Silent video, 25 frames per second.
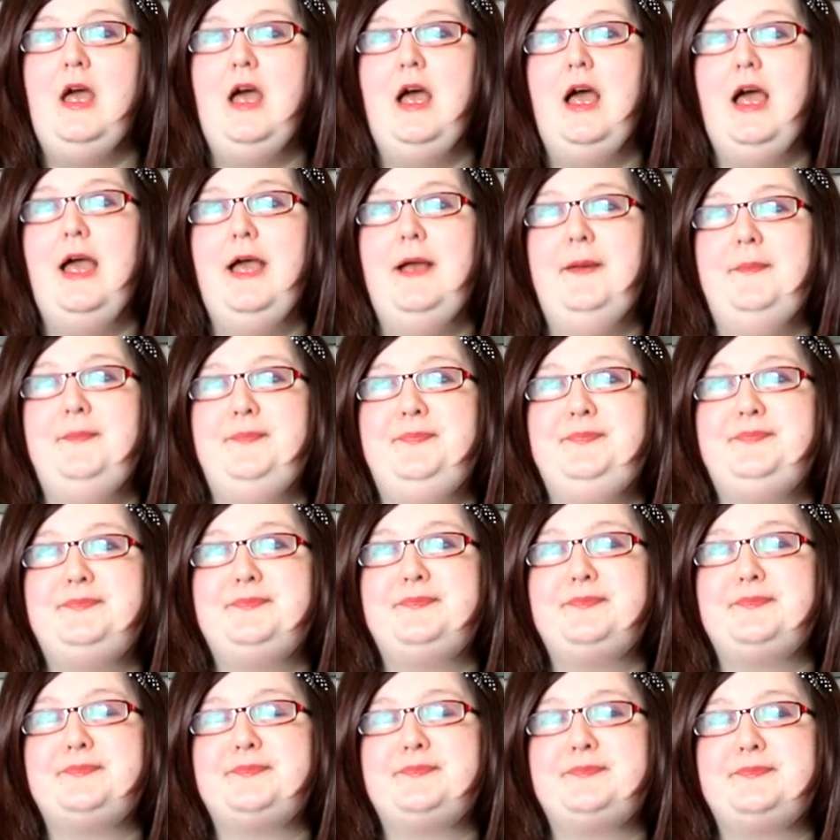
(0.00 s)
Um,
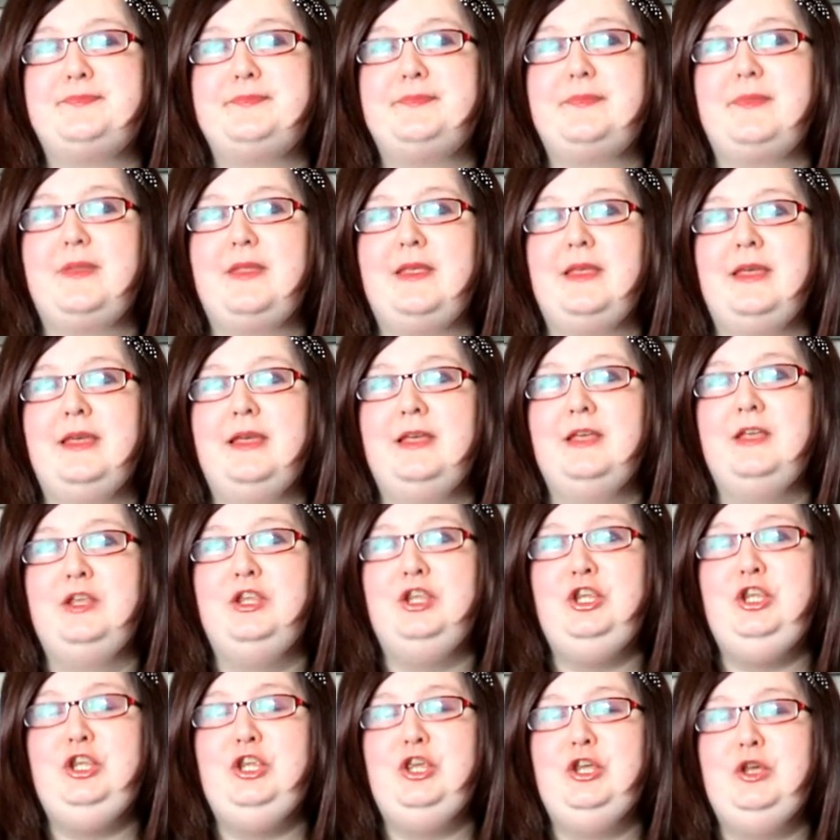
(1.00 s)

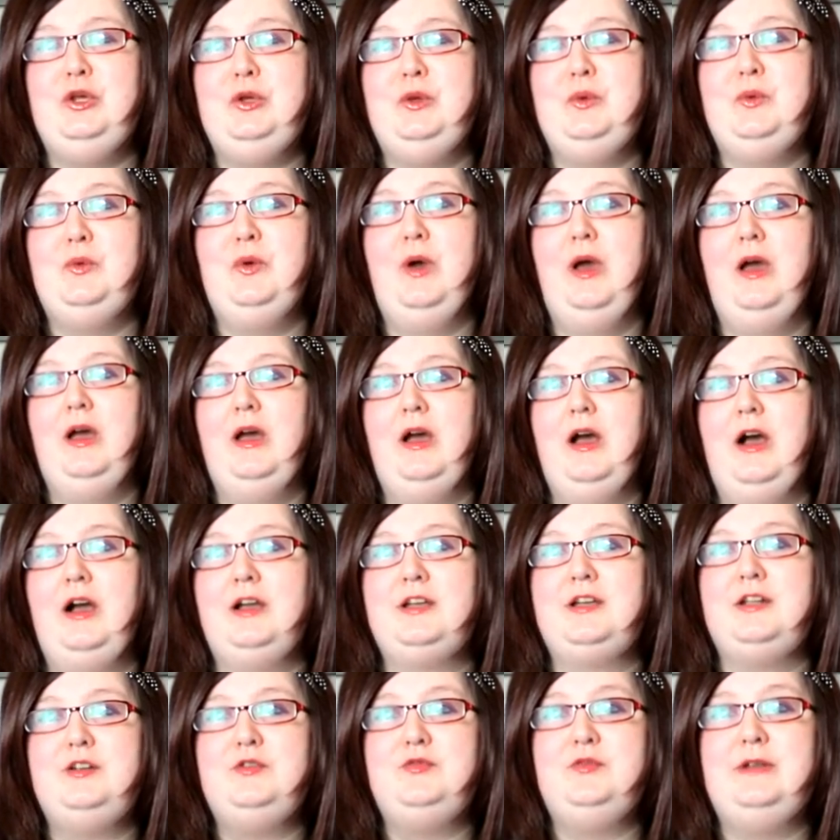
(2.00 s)
you are
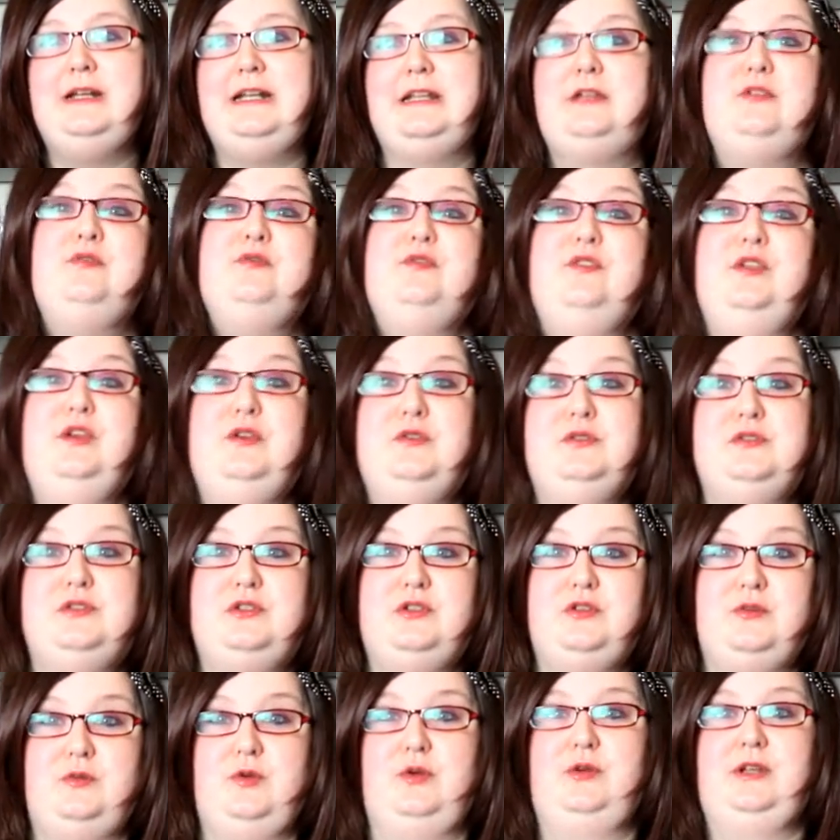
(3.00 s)
going to really confuse
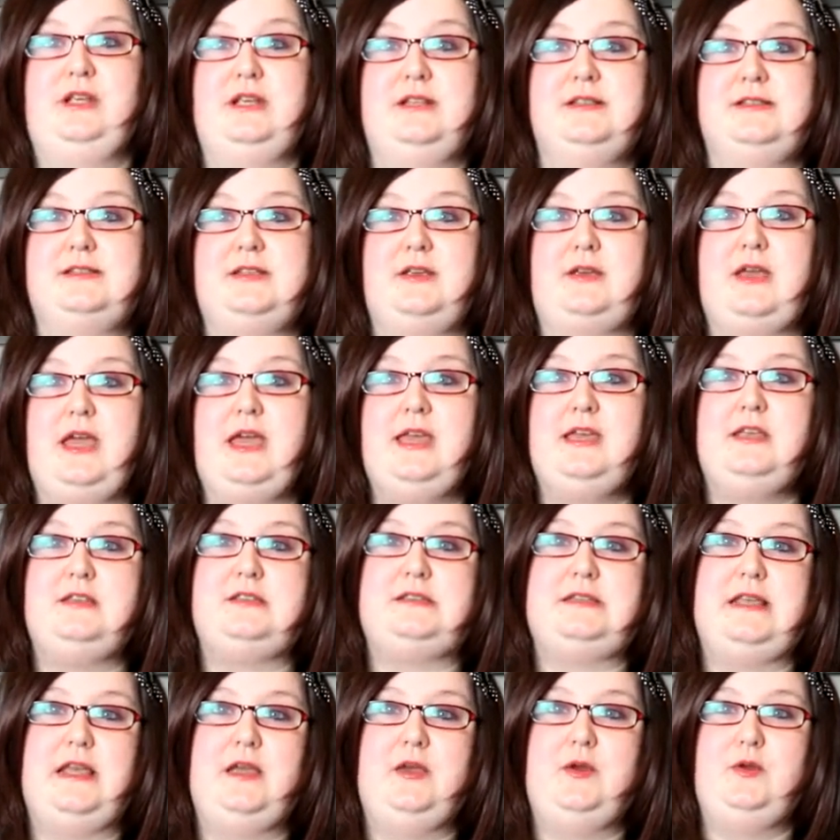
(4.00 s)
your audience, okay?
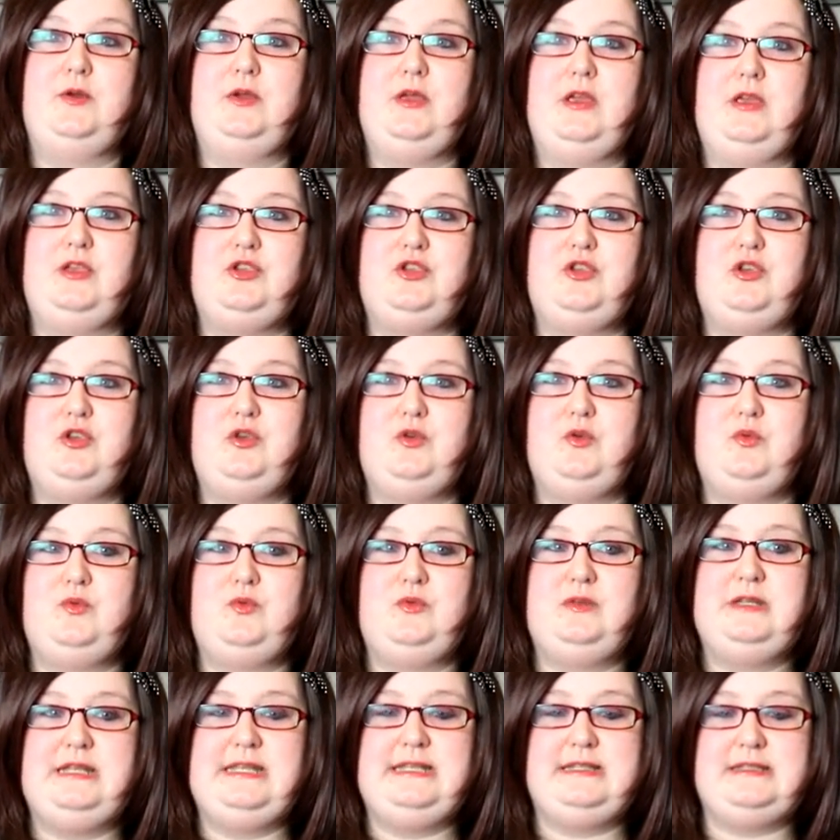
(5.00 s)
So you
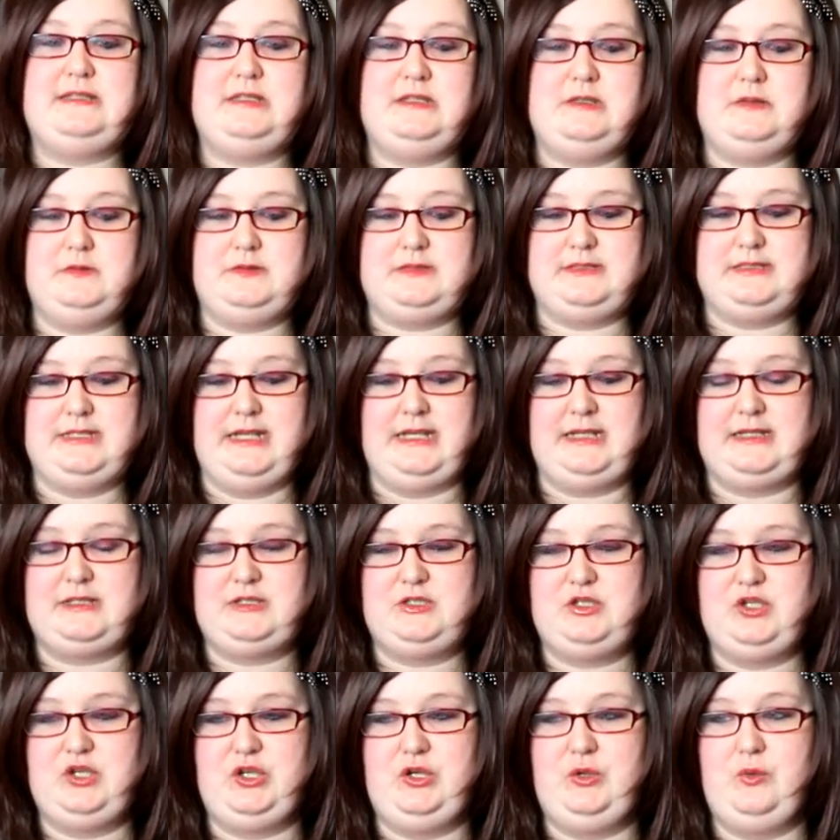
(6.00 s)
need to stick
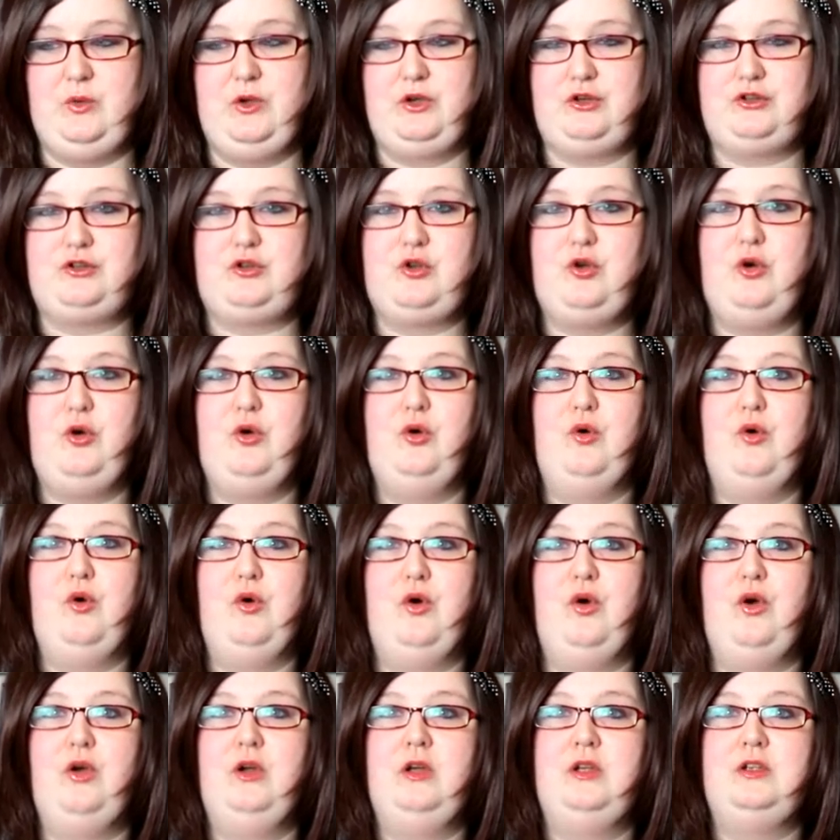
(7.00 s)
to
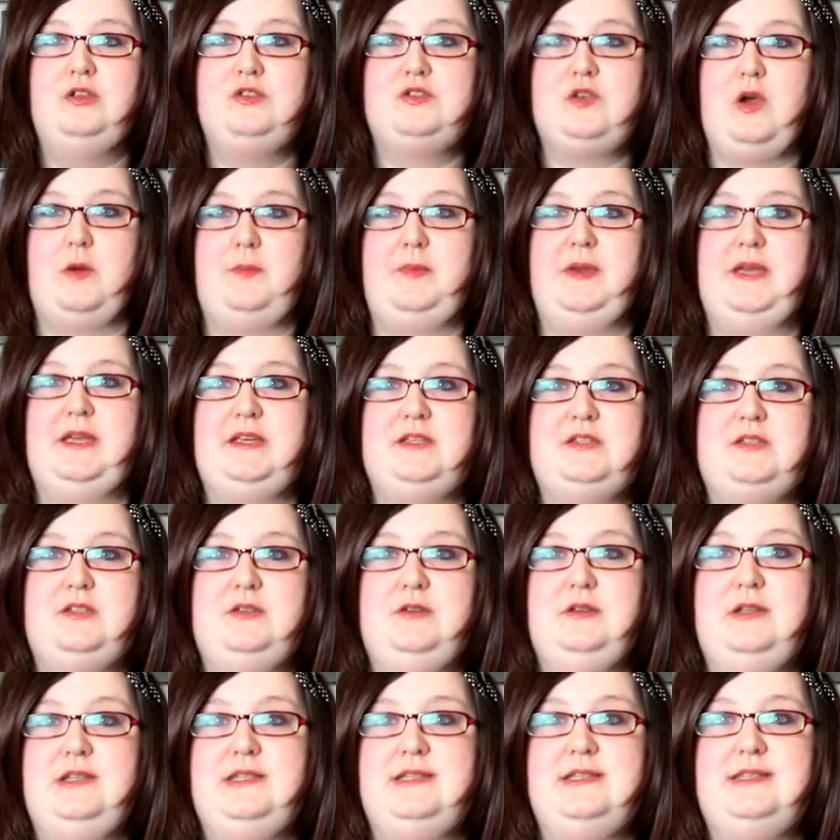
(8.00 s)
core topics, you
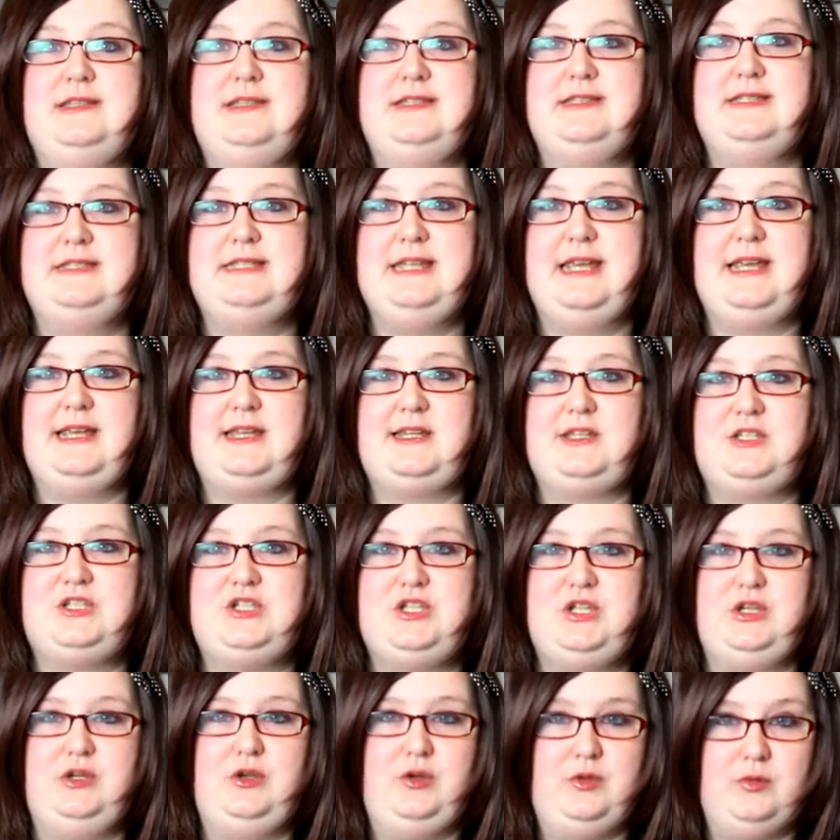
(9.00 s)
need to stick
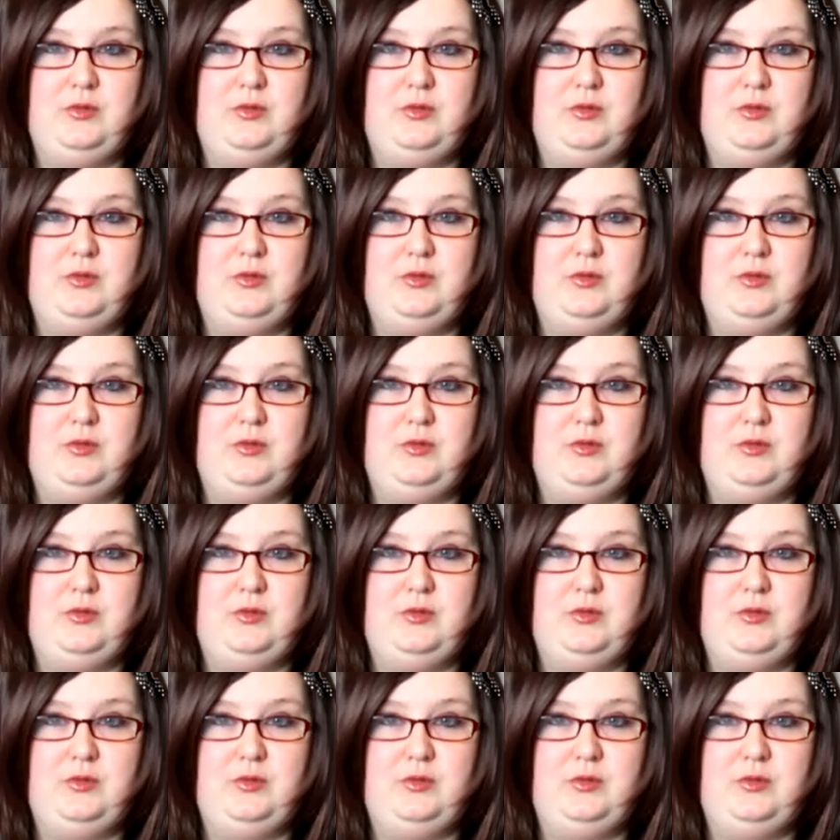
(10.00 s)
to